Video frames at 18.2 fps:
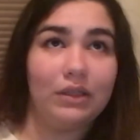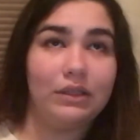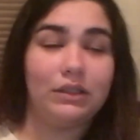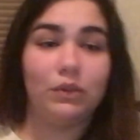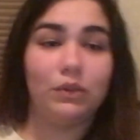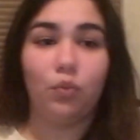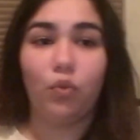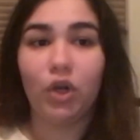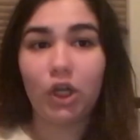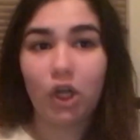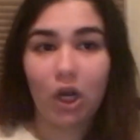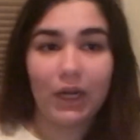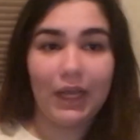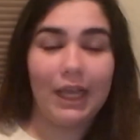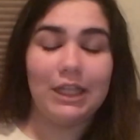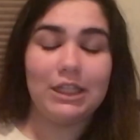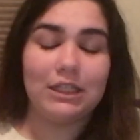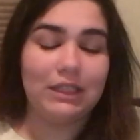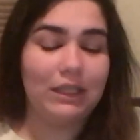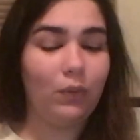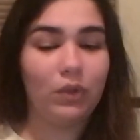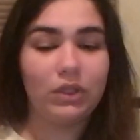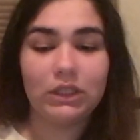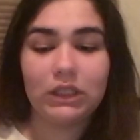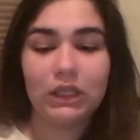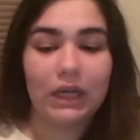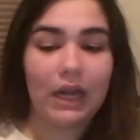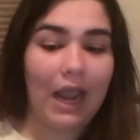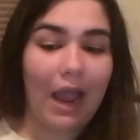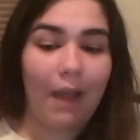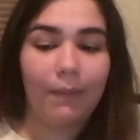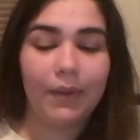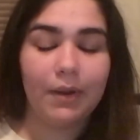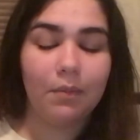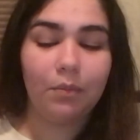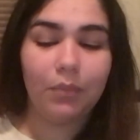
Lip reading: and work on it and see what's gonna happen.